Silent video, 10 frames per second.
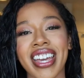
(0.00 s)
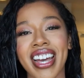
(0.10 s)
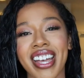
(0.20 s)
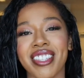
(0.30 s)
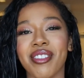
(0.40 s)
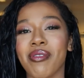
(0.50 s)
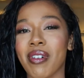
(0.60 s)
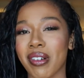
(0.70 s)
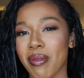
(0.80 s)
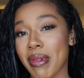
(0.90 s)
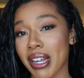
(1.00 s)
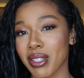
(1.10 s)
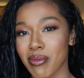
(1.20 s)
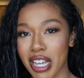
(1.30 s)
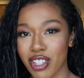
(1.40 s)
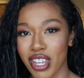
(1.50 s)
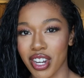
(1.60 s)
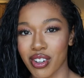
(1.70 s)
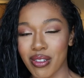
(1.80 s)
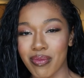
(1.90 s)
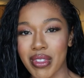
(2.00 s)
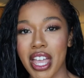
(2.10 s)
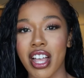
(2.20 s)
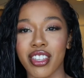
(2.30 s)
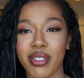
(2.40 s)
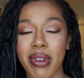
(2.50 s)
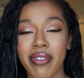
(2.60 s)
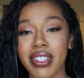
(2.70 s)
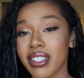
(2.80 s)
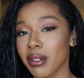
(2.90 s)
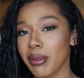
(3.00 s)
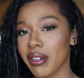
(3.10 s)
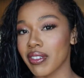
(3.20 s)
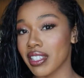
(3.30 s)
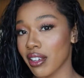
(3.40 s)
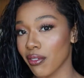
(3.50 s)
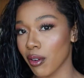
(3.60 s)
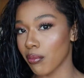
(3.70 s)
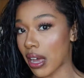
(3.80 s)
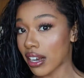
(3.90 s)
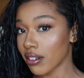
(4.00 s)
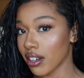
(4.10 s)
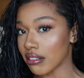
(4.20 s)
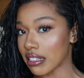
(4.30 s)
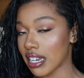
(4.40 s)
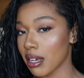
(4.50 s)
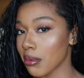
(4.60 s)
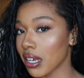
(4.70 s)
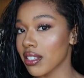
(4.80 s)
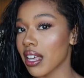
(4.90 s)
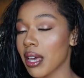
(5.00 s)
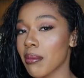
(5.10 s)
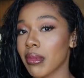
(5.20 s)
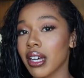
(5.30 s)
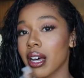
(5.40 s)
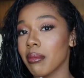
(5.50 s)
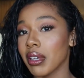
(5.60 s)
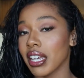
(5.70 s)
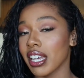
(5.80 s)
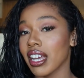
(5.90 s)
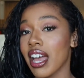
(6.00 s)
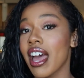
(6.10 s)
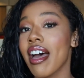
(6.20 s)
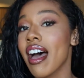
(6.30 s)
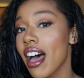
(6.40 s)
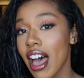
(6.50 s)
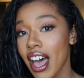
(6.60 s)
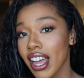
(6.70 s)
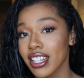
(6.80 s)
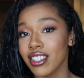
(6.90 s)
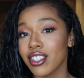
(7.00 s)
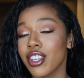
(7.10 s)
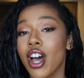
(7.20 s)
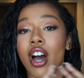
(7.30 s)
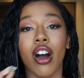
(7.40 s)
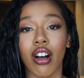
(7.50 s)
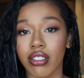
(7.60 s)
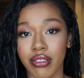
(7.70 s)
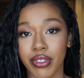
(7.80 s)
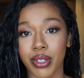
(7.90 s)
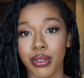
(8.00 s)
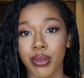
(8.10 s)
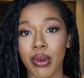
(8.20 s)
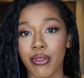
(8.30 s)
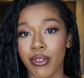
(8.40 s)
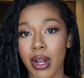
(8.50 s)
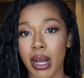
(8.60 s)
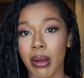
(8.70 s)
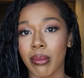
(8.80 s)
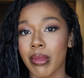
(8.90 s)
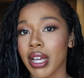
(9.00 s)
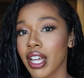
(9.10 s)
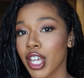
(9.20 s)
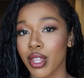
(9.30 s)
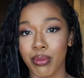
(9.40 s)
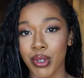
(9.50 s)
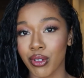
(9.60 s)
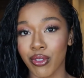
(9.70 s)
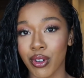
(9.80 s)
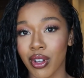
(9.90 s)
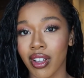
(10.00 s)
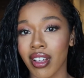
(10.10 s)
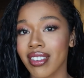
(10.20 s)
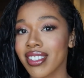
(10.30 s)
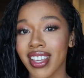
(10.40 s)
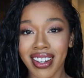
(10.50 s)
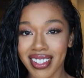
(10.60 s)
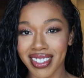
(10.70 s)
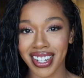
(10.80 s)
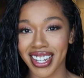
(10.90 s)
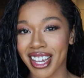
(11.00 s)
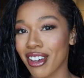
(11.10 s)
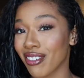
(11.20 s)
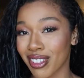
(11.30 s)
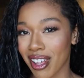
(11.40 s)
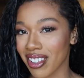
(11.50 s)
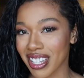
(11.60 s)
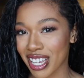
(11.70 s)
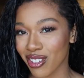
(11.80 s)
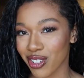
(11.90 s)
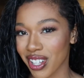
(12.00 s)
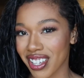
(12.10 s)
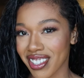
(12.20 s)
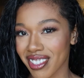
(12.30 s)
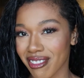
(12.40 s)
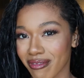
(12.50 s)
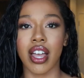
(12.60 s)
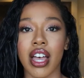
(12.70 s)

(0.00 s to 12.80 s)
Hey guys, welcome back to my channel. So we have a little bit of a different background today because I'm coming at all of you from the beautiful sunny city of Los Angeles.